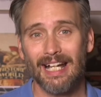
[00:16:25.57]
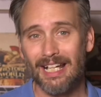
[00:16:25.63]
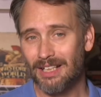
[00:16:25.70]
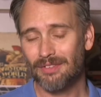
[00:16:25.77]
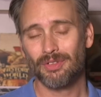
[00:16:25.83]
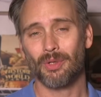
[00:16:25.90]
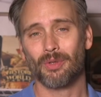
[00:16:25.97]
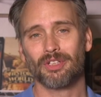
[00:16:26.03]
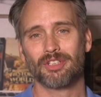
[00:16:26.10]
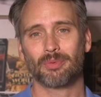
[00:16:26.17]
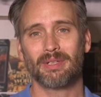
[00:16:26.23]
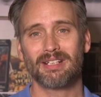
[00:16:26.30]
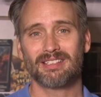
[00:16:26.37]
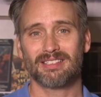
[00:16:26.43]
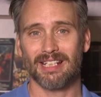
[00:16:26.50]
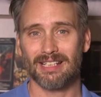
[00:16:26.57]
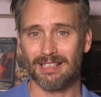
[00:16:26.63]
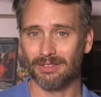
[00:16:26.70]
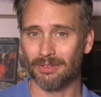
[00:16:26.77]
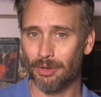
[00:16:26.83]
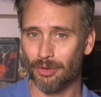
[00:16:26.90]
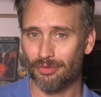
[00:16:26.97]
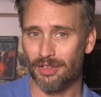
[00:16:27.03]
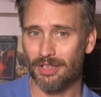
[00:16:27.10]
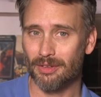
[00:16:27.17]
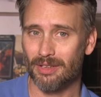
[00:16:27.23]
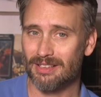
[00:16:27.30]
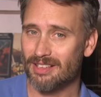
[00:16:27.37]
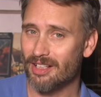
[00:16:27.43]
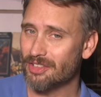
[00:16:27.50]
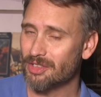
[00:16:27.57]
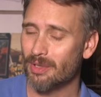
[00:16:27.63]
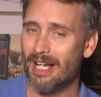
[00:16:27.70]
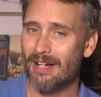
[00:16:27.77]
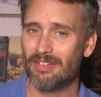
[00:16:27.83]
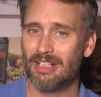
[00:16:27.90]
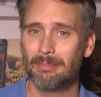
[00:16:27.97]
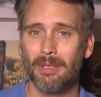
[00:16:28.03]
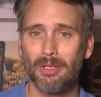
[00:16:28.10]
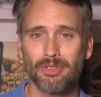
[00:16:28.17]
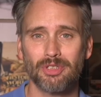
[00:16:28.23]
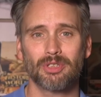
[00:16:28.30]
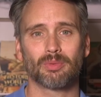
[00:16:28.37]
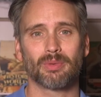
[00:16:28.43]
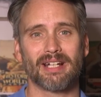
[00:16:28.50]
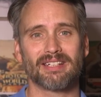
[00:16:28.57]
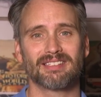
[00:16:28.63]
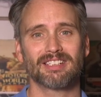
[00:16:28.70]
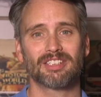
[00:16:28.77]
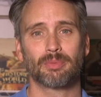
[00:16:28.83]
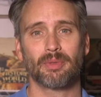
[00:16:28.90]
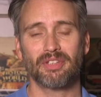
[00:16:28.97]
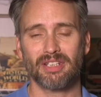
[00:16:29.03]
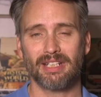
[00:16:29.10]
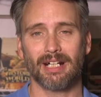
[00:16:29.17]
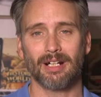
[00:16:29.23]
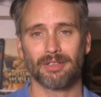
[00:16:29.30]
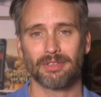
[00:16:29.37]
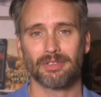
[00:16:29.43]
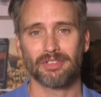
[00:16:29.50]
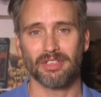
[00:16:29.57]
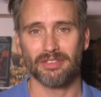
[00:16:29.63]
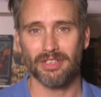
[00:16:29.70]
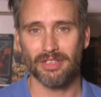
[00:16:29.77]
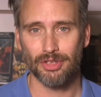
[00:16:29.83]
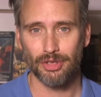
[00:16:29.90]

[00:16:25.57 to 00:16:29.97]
And of course, we see that little figurines also have an emotional resonance with the characters in this